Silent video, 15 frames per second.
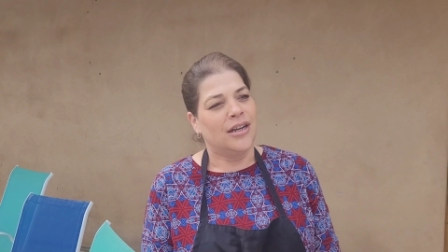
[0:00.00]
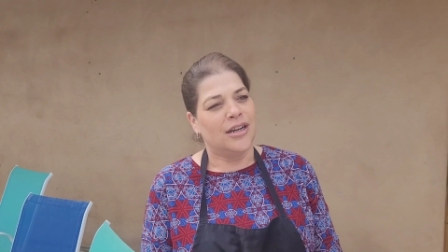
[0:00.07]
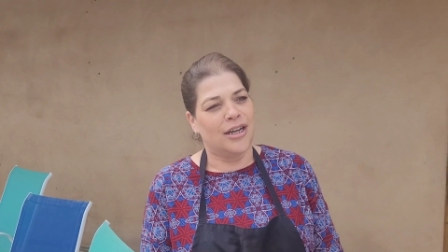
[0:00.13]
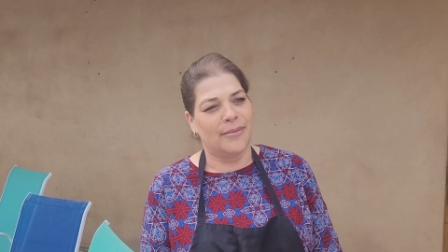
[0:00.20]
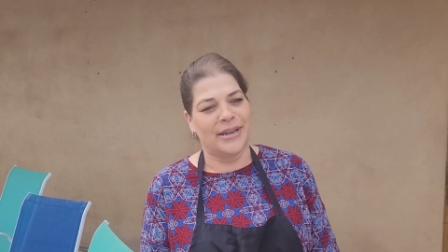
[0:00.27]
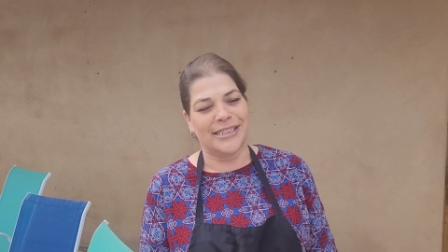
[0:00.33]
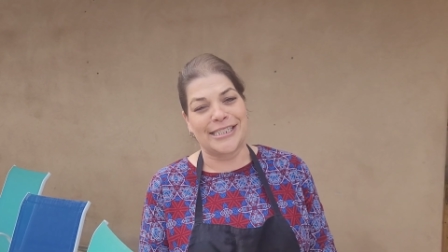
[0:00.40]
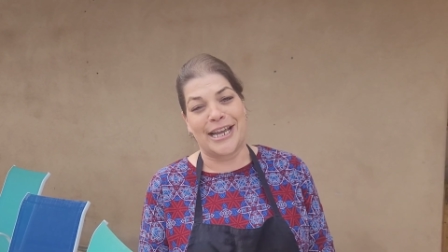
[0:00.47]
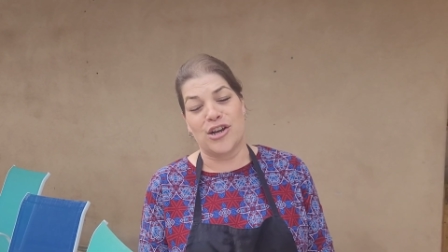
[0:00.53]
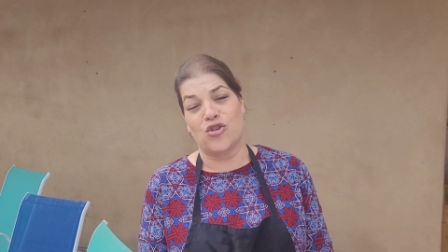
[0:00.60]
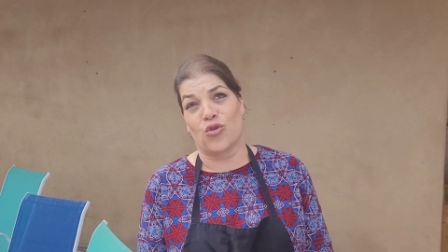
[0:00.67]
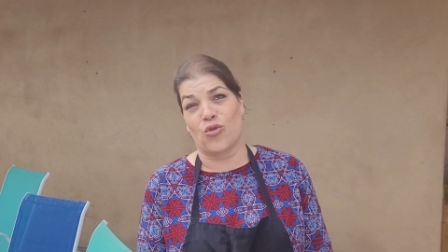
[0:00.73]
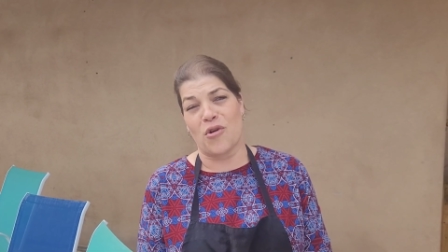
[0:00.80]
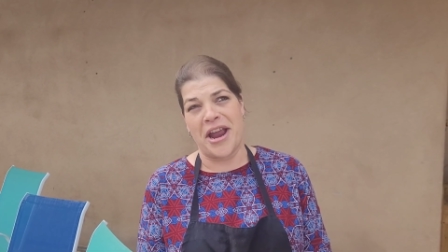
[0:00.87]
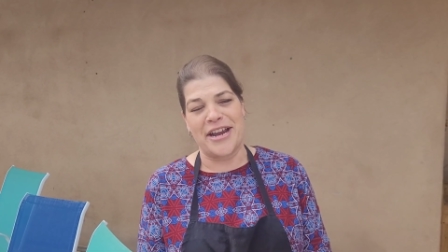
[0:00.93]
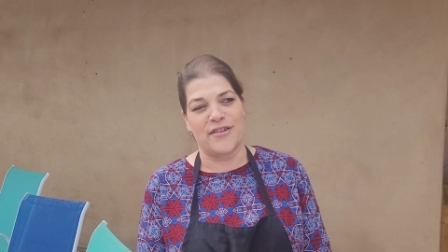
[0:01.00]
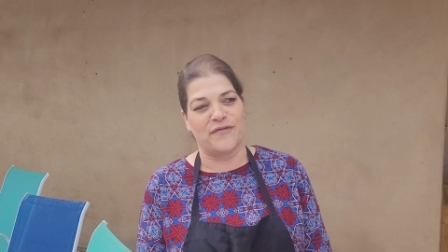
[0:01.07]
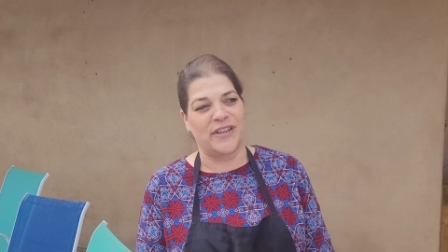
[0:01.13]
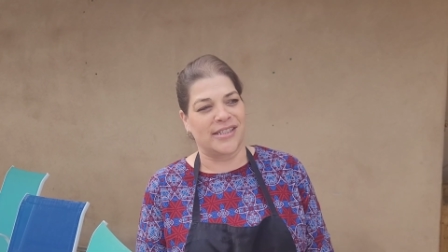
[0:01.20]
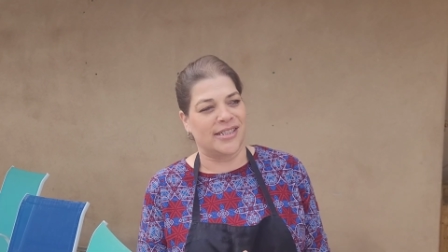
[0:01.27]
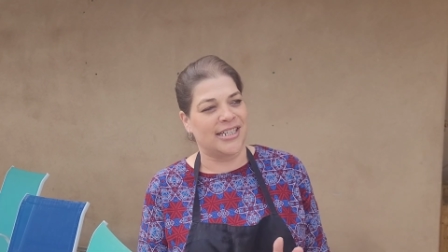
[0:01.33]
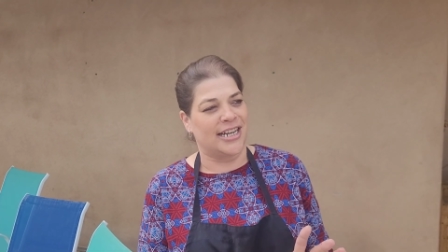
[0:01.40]
um, is a great
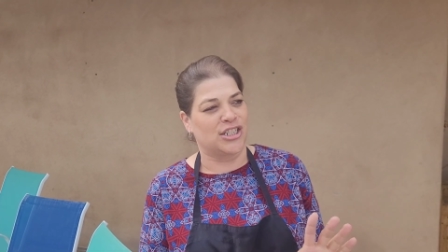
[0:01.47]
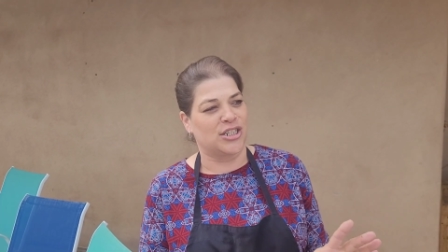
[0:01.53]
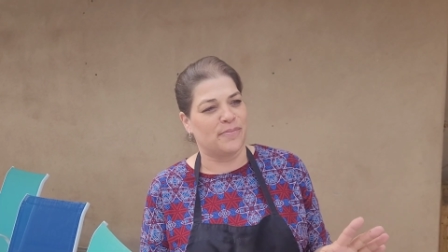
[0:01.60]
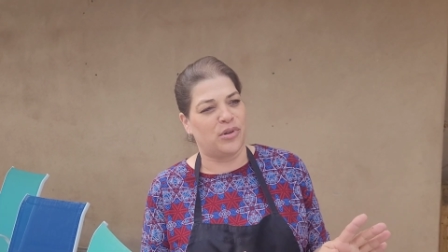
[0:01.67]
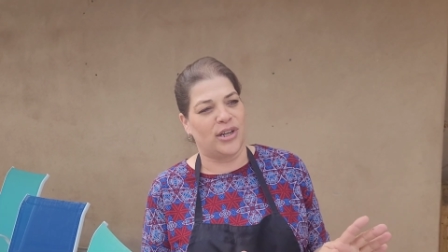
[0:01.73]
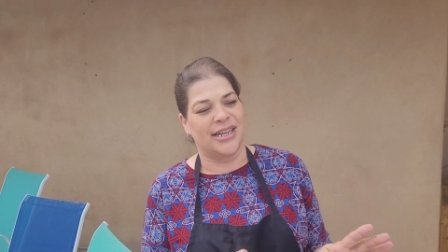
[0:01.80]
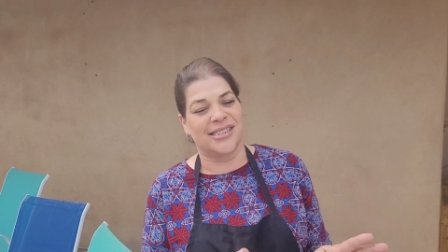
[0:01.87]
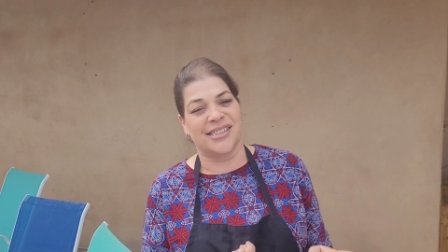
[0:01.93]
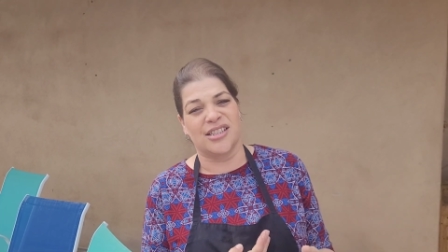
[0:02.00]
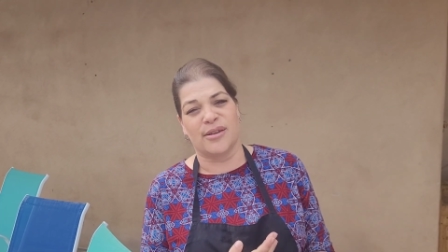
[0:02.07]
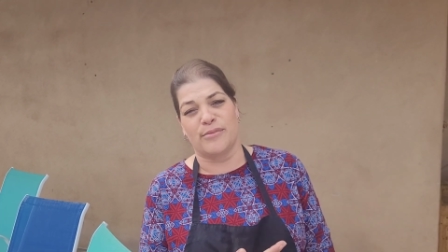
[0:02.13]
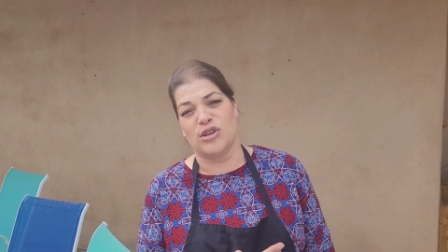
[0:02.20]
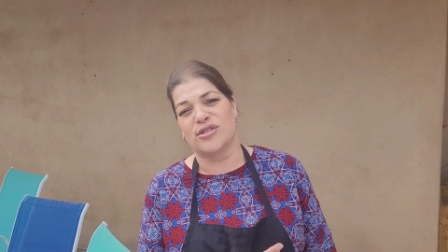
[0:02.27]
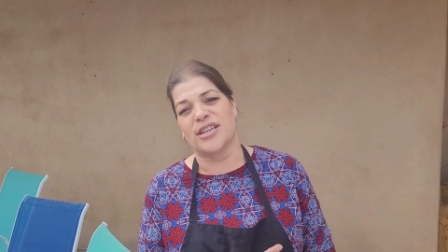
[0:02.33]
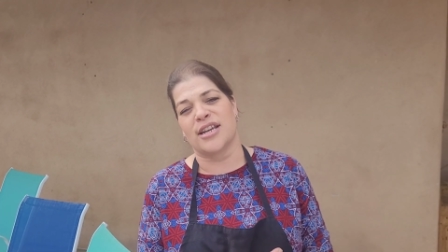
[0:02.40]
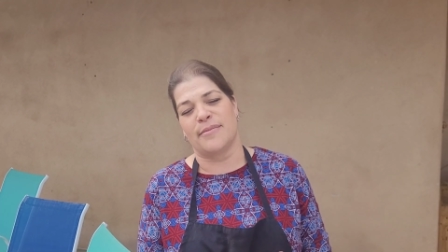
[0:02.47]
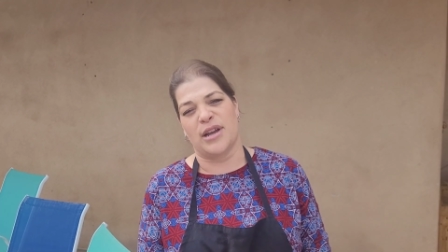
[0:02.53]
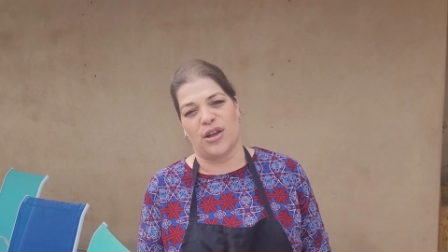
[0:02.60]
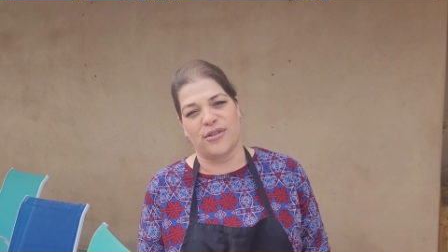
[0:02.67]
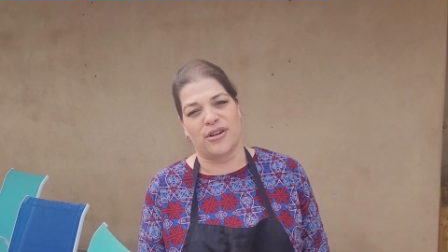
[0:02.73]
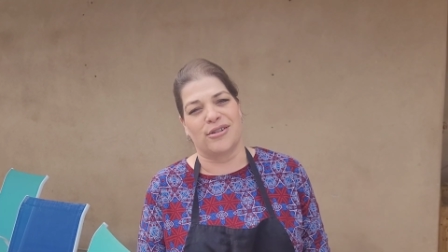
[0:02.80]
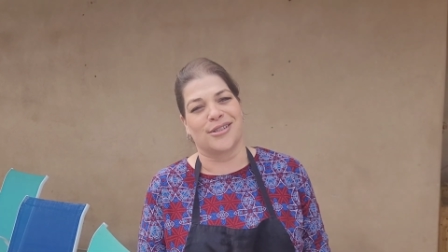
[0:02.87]
visitation place, and the museum
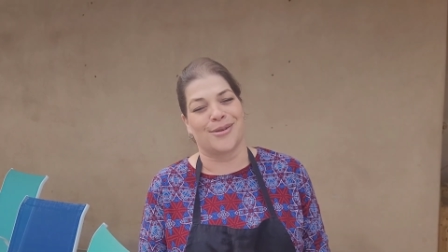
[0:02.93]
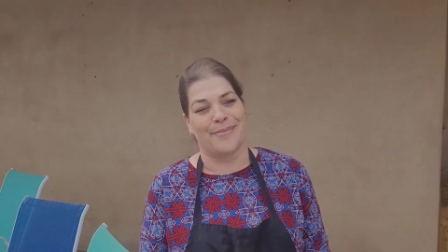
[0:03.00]
out there is